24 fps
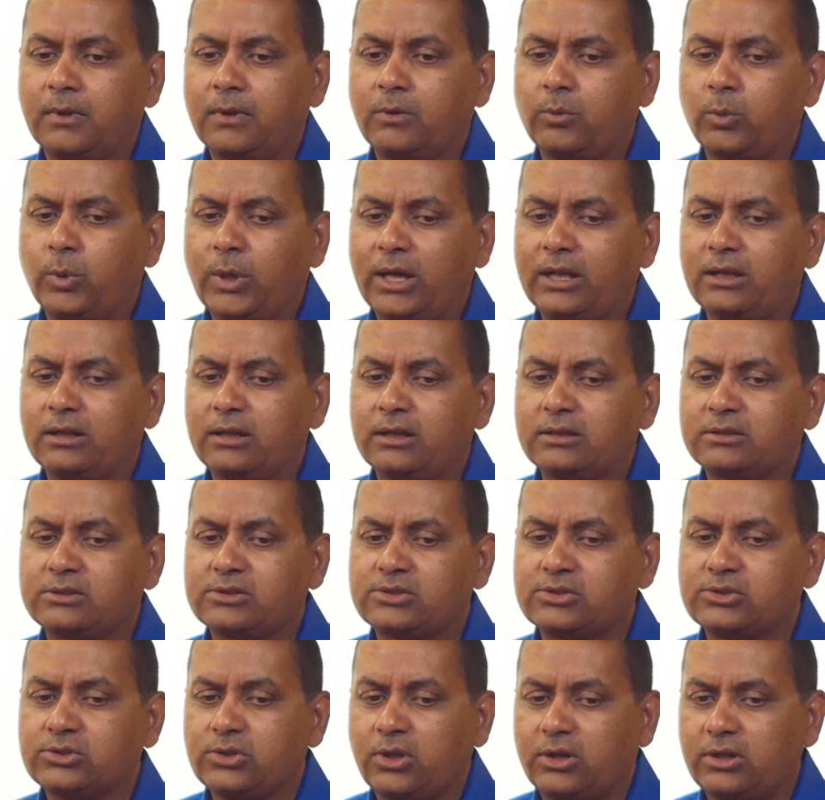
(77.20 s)
well, it's
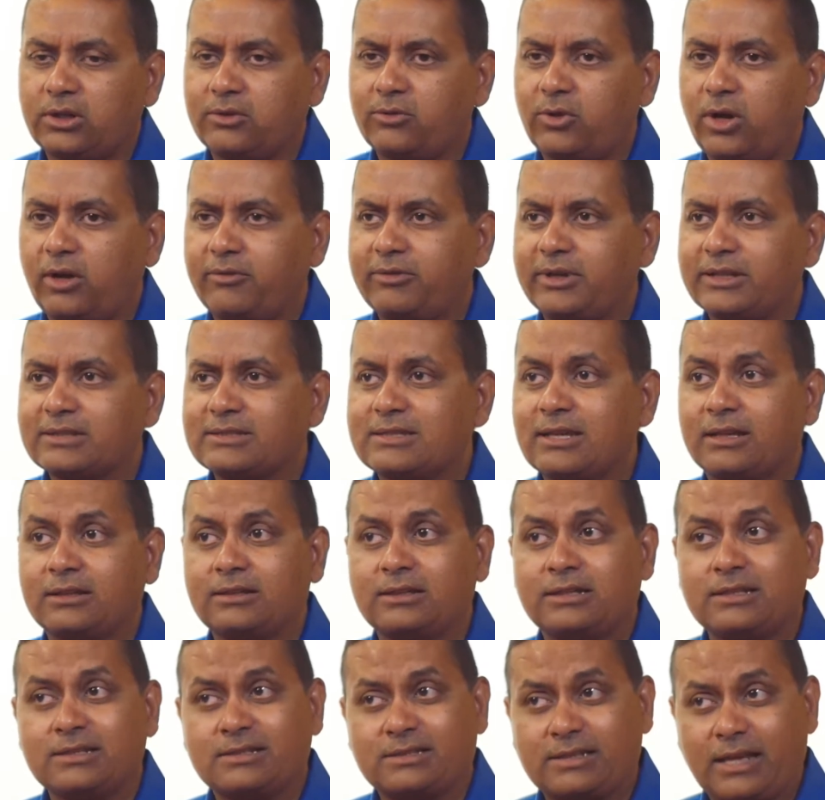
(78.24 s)
sort of obvious
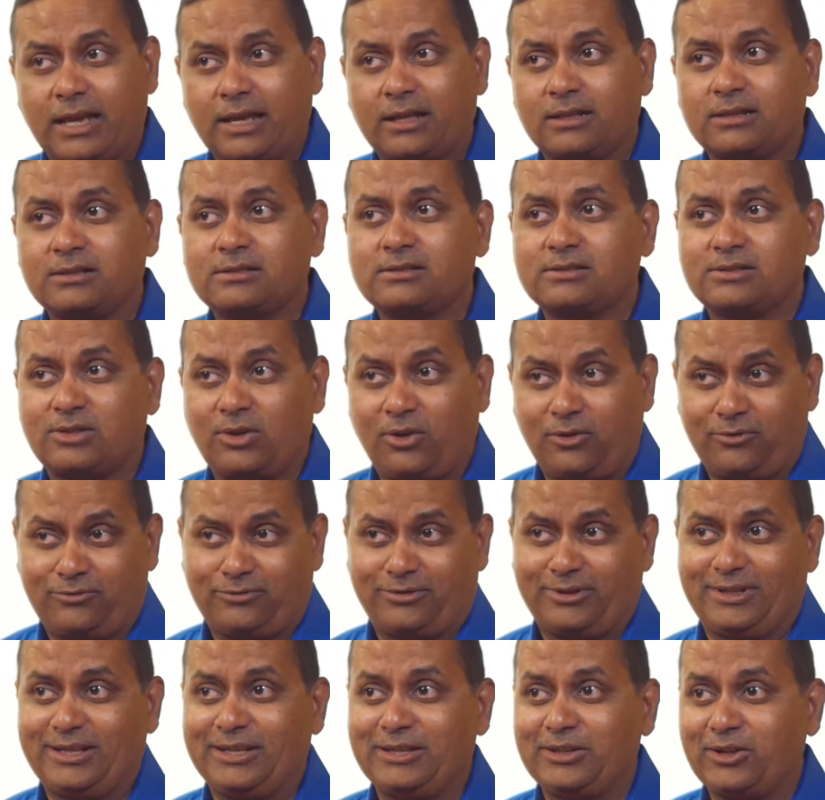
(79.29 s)
that the sales,
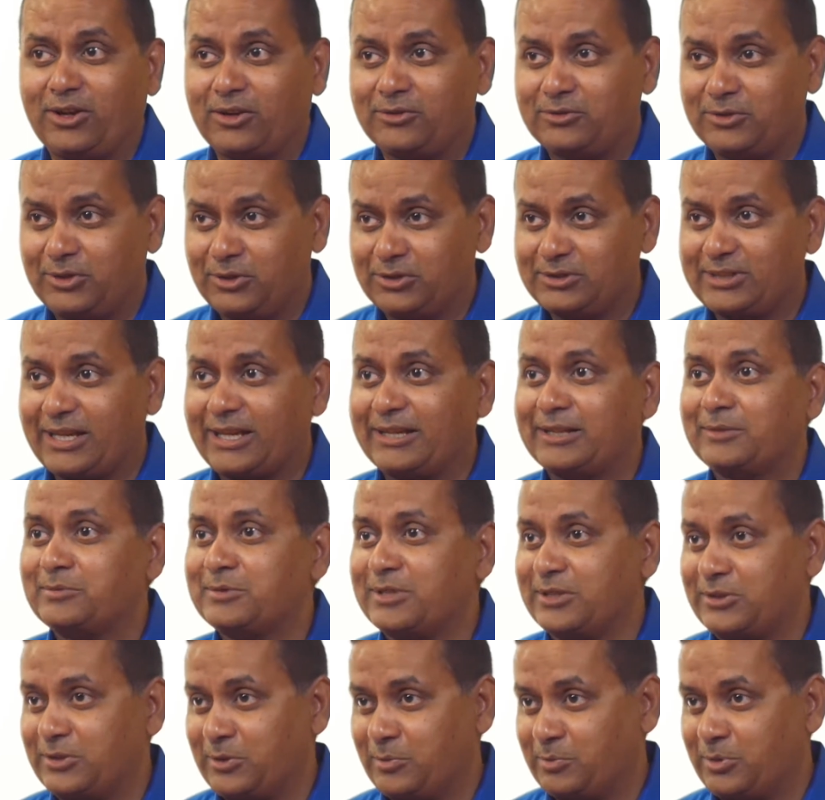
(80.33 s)
hopefully, of those
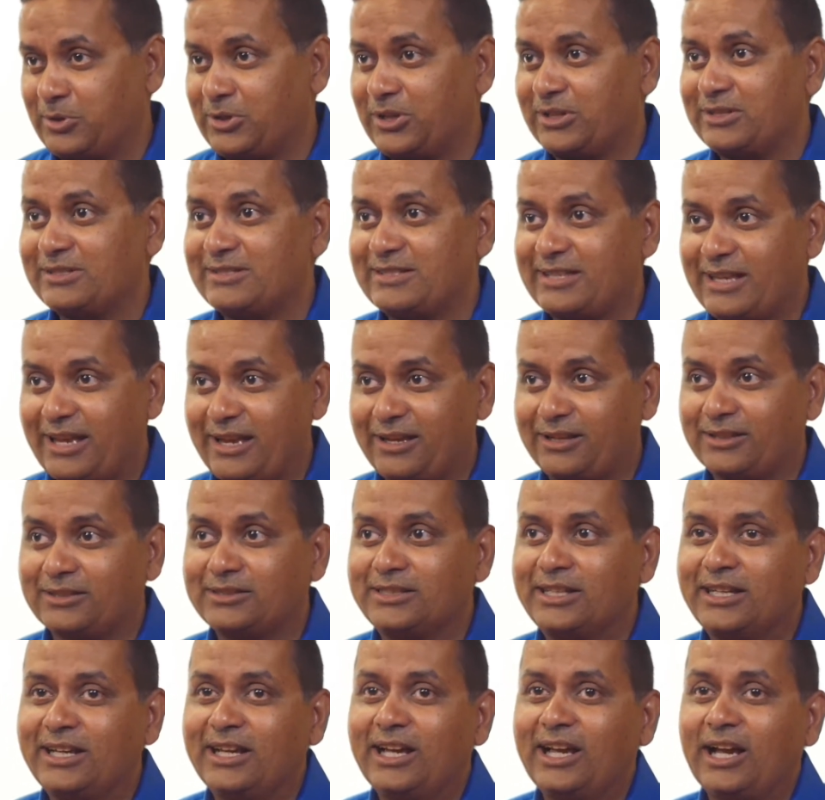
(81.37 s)
items that you put on
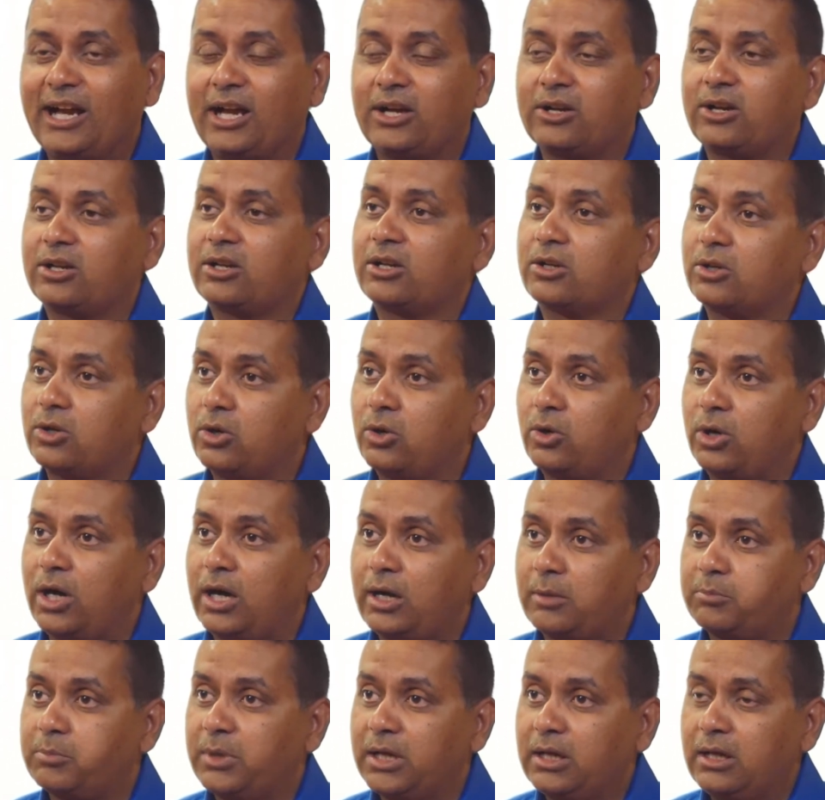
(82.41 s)
sale are going to go
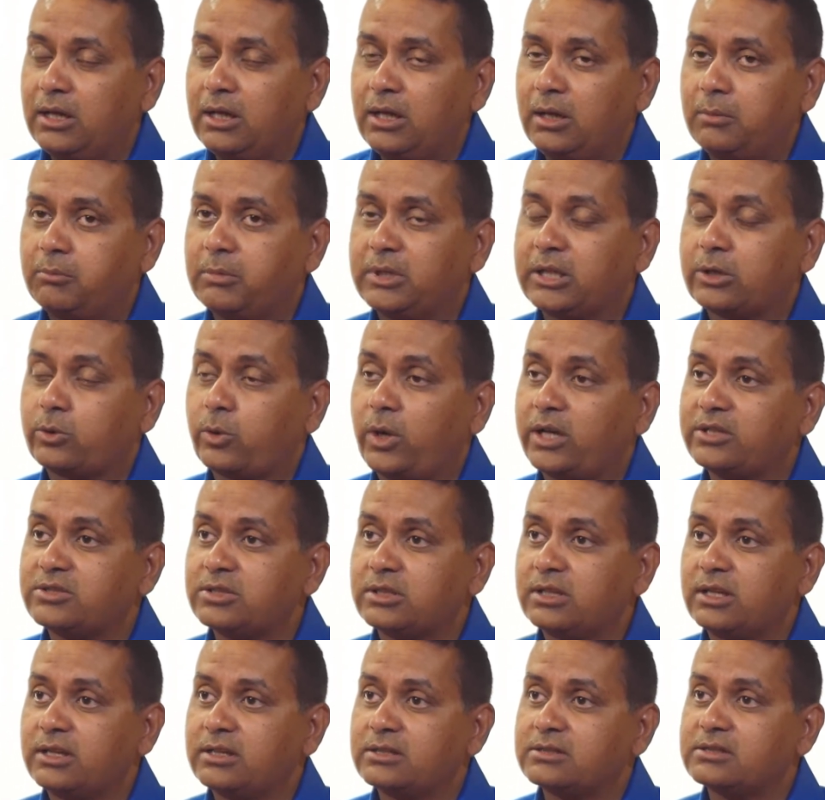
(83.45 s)
up. But the
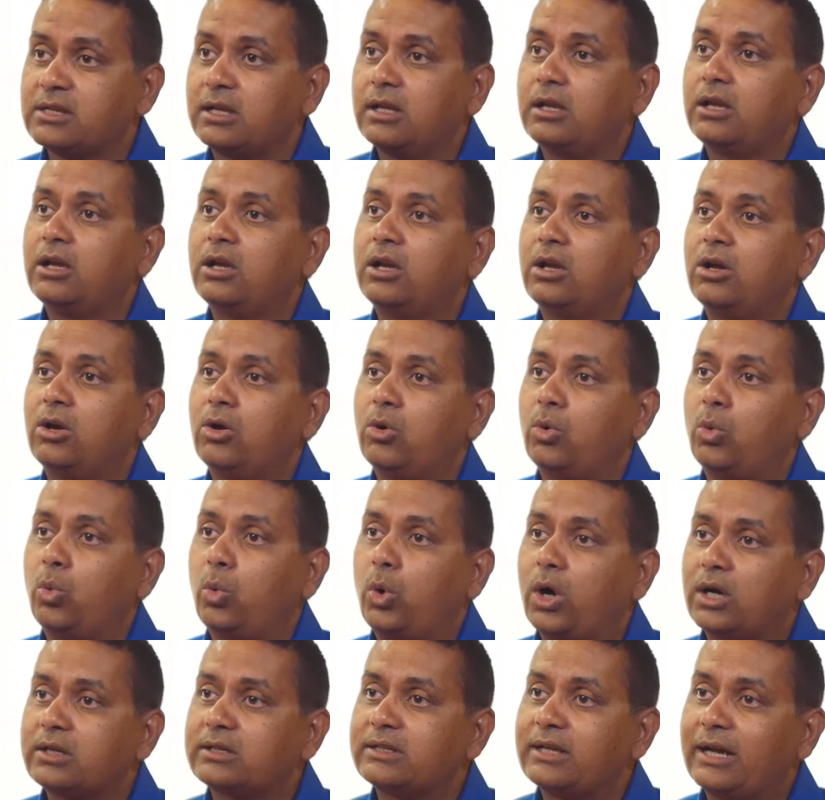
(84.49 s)
question is,
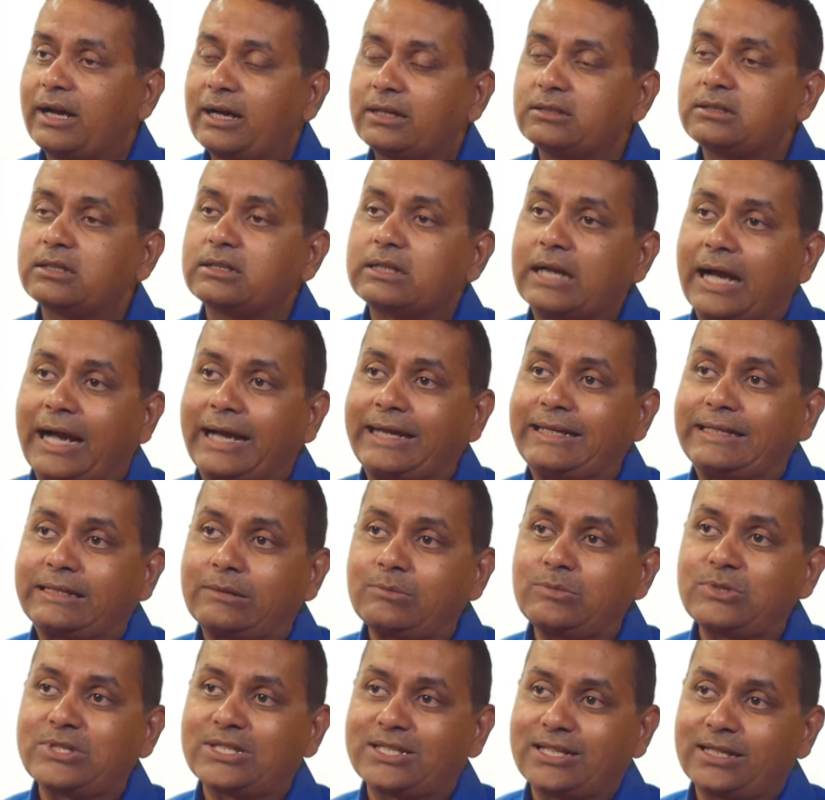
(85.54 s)
what other
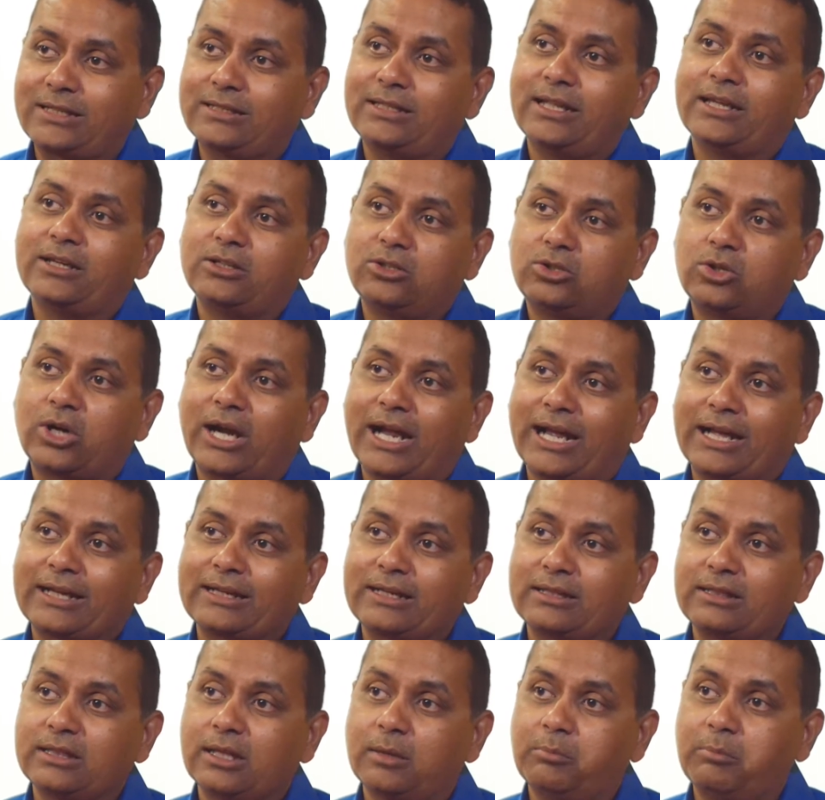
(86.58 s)
items did they drag
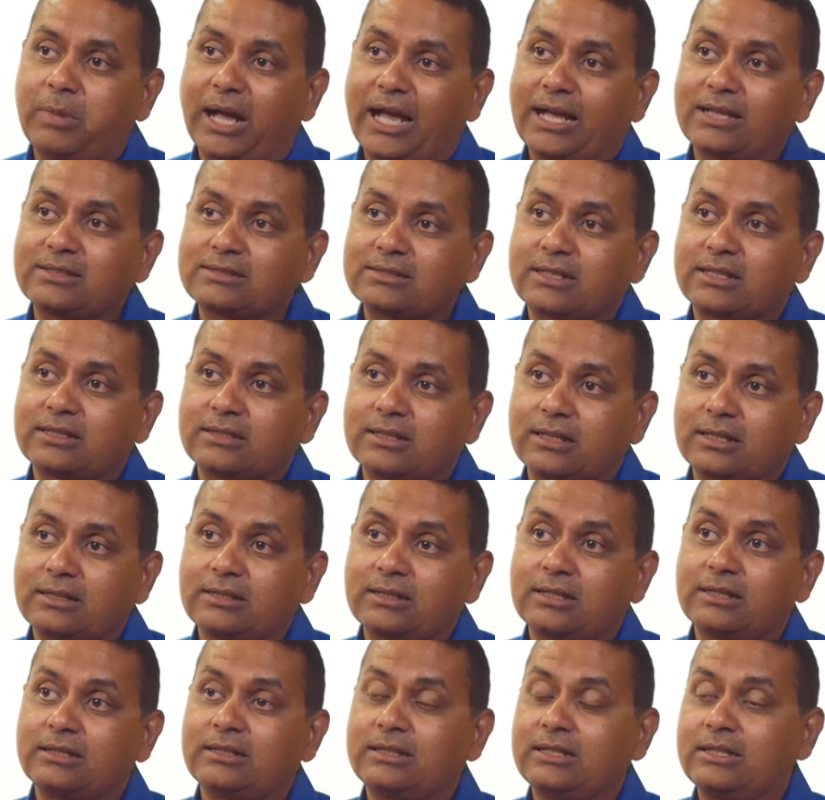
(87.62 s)
in the basket,
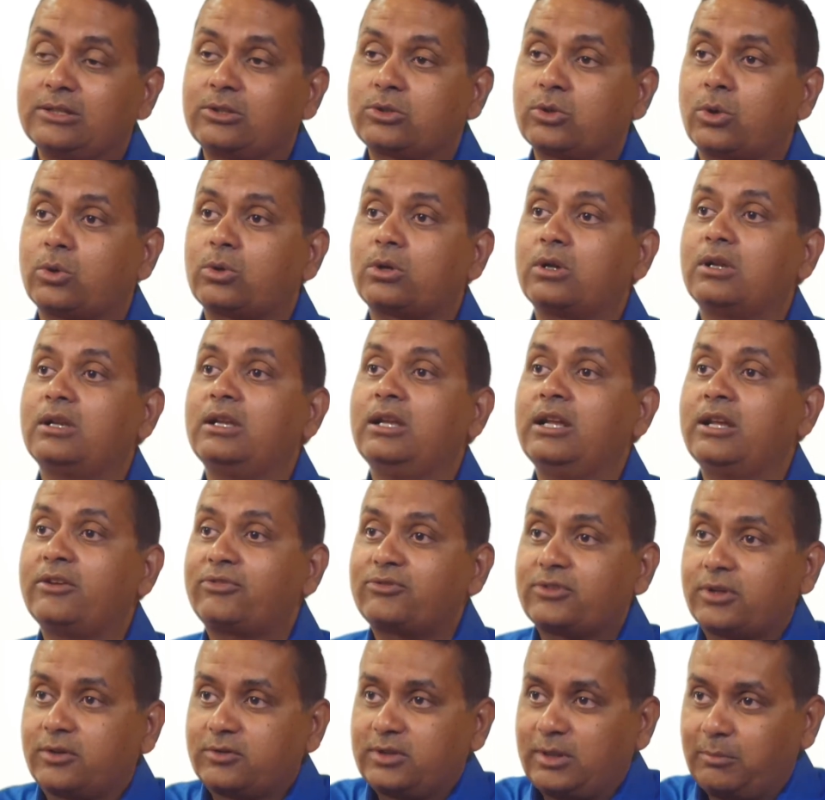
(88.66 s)
and did the total
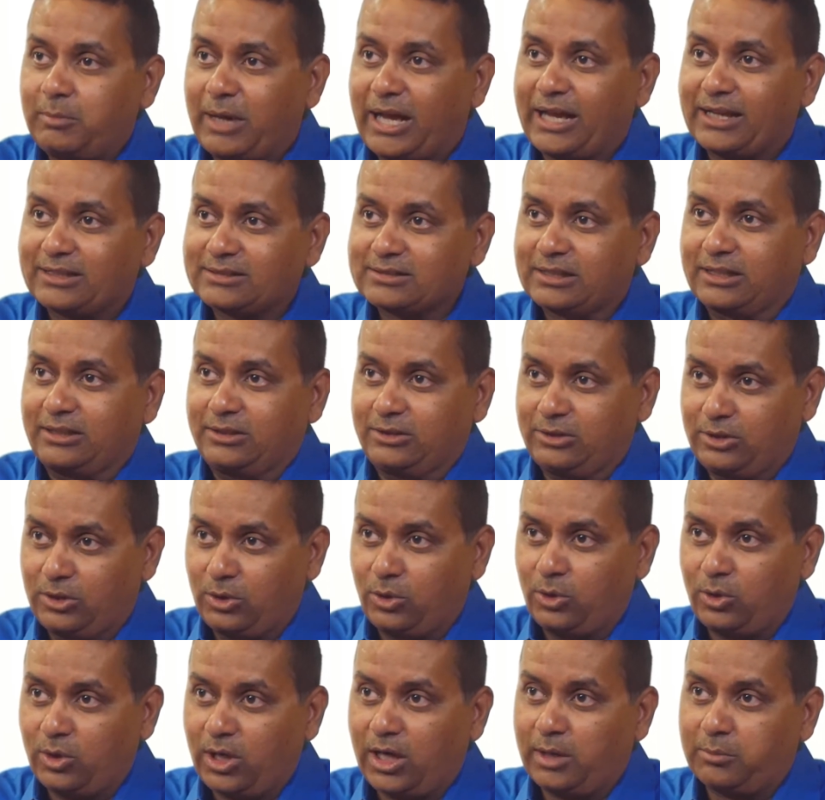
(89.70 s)
lift of the basket
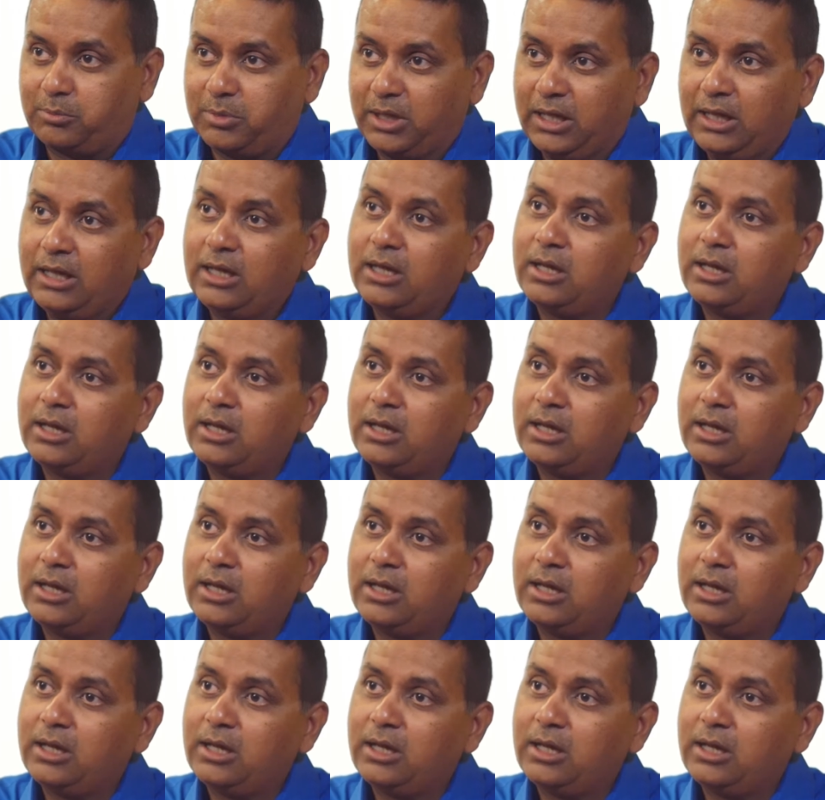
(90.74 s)
go up